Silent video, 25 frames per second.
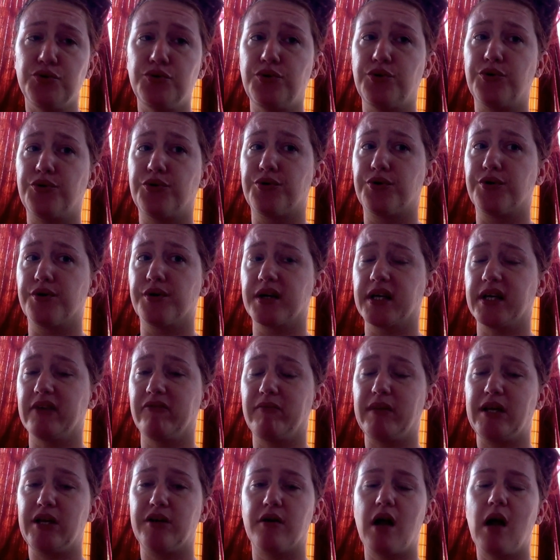or give
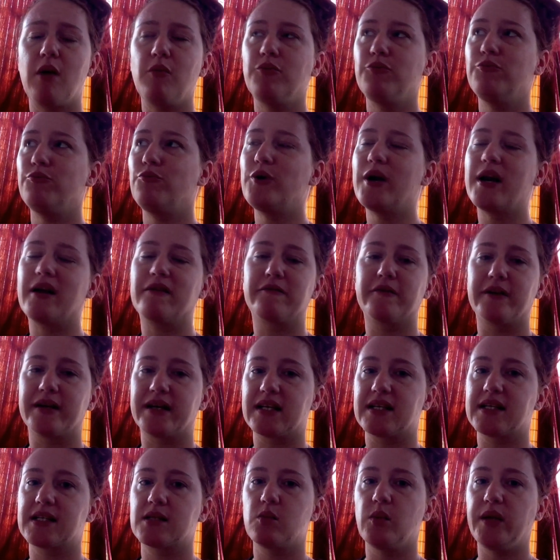me your, uh, whatever it is.